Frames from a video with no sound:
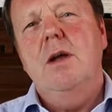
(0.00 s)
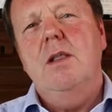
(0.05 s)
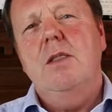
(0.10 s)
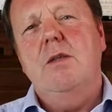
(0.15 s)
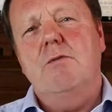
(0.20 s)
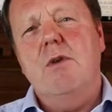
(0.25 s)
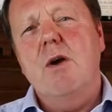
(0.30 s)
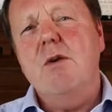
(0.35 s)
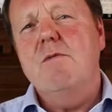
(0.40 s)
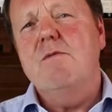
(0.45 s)

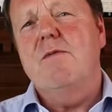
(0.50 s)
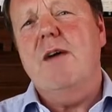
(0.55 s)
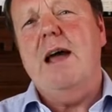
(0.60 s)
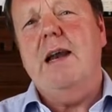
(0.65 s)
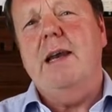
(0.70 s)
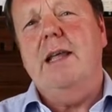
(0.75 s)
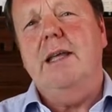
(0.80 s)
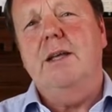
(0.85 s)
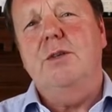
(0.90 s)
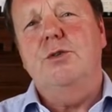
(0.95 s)
The Rhone
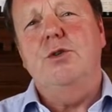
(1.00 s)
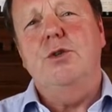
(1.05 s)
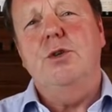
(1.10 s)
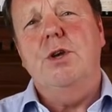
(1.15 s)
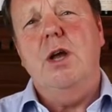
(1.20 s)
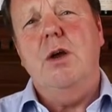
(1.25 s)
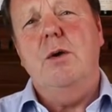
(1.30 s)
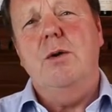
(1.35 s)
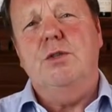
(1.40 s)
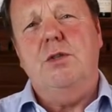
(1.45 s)
Valley, as you
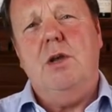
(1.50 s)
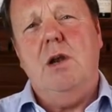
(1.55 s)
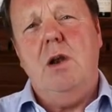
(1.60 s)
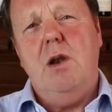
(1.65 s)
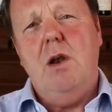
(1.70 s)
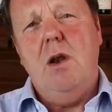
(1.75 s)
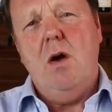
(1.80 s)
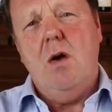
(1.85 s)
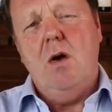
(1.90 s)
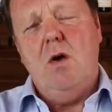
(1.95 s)
know, is a
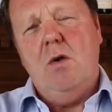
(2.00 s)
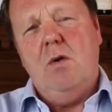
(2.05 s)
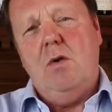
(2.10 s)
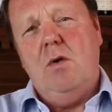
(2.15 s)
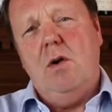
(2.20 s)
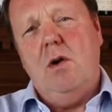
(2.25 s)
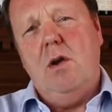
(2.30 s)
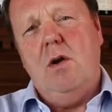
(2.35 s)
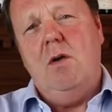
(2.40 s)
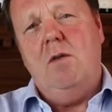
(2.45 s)
long,
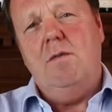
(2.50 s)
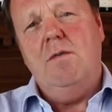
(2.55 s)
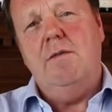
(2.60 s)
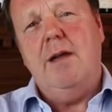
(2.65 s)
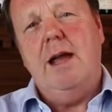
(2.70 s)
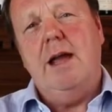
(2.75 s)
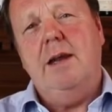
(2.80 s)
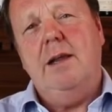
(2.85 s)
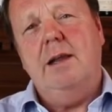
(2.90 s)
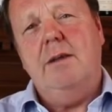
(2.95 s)
long
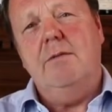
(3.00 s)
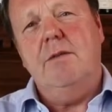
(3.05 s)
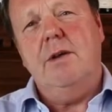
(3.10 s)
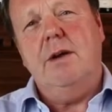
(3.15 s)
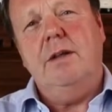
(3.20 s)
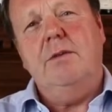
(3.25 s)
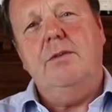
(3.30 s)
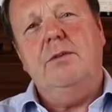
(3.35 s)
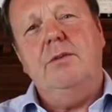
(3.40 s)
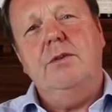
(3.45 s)
valley
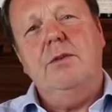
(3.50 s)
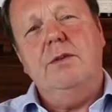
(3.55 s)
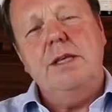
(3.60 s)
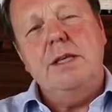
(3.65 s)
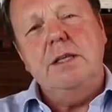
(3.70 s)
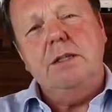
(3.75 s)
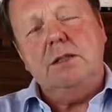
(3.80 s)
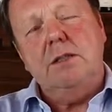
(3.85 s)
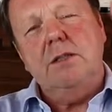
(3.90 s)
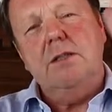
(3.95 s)
running through the
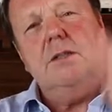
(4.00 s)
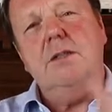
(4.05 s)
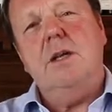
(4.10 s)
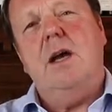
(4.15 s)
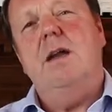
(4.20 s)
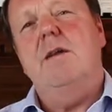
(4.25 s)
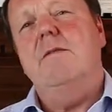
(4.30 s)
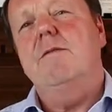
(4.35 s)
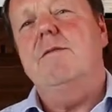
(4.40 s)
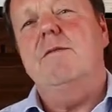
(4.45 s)
eastern
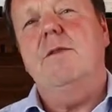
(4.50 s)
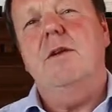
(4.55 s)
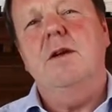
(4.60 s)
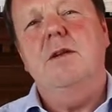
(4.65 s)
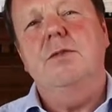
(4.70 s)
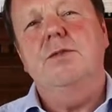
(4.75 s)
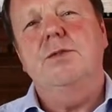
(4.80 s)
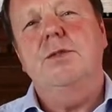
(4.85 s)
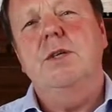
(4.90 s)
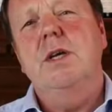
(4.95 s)
side of
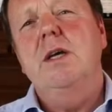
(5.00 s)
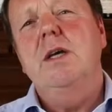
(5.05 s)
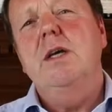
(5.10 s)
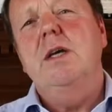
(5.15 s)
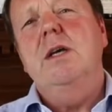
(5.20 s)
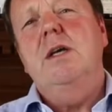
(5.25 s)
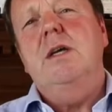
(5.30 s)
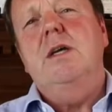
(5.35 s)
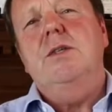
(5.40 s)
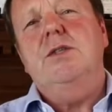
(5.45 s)
France.
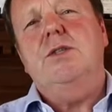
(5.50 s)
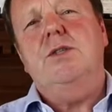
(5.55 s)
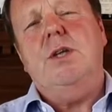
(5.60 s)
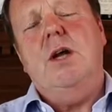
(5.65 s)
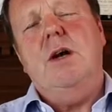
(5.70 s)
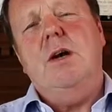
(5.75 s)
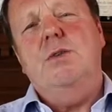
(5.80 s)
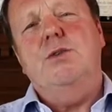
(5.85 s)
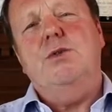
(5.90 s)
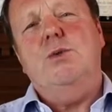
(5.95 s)
It
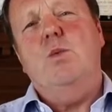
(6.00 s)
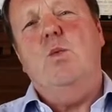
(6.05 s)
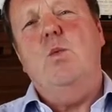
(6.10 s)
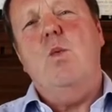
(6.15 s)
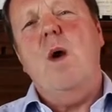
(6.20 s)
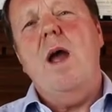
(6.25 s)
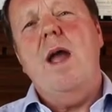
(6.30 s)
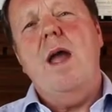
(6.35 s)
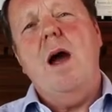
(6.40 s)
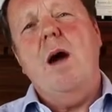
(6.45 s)
starts
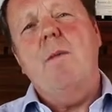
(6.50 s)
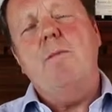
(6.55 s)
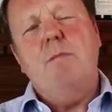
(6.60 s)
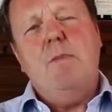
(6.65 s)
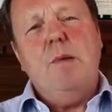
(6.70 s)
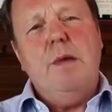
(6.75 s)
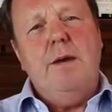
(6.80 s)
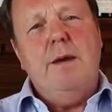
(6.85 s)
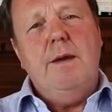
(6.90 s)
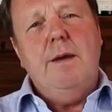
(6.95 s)
way
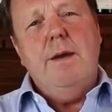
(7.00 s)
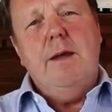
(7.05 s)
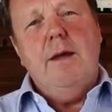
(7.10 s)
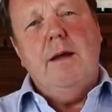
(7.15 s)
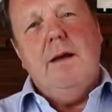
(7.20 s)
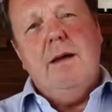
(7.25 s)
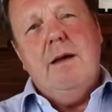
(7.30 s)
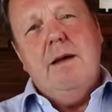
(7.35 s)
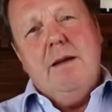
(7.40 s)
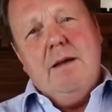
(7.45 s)
up in
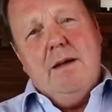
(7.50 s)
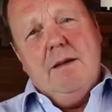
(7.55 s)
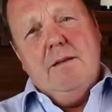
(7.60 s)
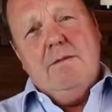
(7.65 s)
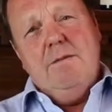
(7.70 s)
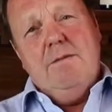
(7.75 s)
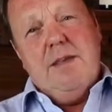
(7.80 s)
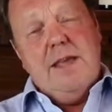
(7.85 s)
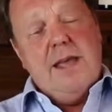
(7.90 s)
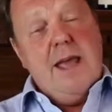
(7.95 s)

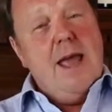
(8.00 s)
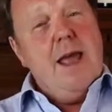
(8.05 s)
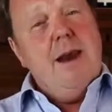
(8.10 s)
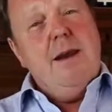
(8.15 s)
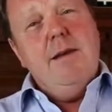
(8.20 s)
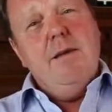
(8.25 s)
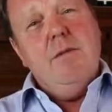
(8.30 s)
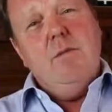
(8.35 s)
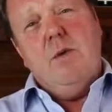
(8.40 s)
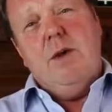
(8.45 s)

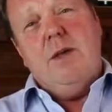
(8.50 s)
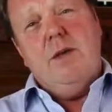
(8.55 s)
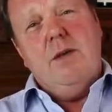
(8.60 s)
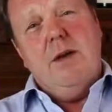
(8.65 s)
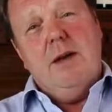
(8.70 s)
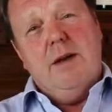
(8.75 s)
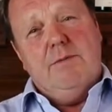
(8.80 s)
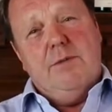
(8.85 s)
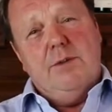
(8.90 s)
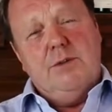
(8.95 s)
Vienne, where you
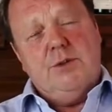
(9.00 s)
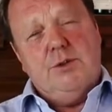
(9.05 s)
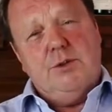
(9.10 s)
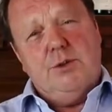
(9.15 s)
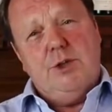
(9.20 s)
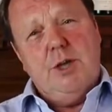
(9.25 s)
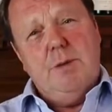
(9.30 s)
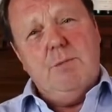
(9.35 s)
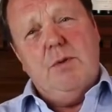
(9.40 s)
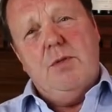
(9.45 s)
have the
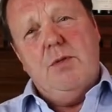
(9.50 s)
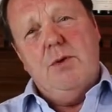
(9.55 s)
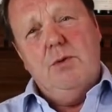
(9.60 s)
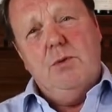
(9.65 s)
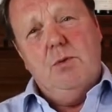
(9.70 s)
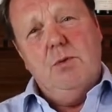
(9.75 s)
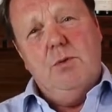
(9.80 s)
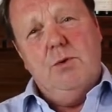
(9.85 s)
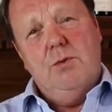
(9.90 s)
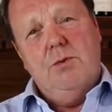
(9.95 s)
tip of the
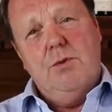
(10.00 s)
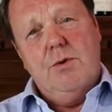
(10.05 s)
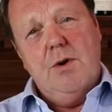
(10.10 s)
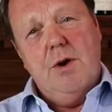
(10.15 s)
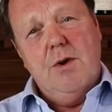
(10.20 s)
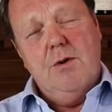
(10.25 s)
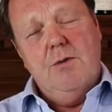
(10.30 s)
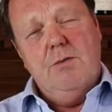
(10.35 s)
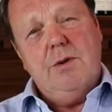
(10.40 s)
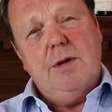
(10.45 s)
northern
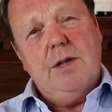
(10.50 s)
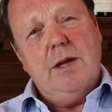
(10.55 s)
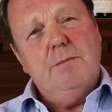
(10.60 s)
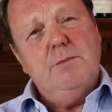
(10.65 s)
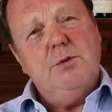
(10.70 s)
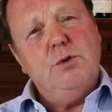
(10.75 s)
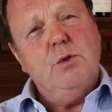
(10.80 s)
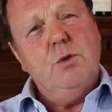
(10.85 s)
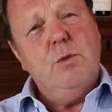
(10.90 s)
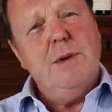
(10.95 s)
Rhone,
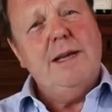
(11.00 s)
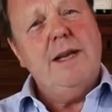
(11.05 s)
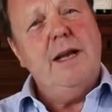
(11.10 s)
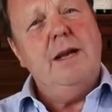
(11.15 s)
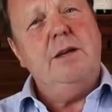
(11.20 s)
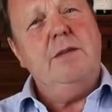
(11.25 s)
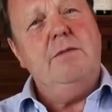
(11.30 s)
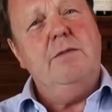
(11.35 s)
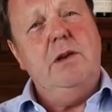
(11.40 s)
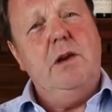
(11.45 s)
comes all the way
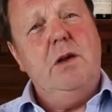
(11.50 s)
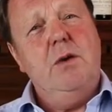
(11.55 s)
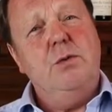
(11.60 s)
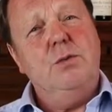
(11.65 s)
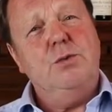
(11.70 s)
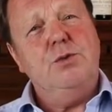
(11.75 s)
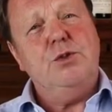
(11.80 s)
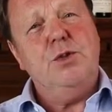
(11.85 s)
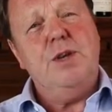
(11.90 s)
down to Valence.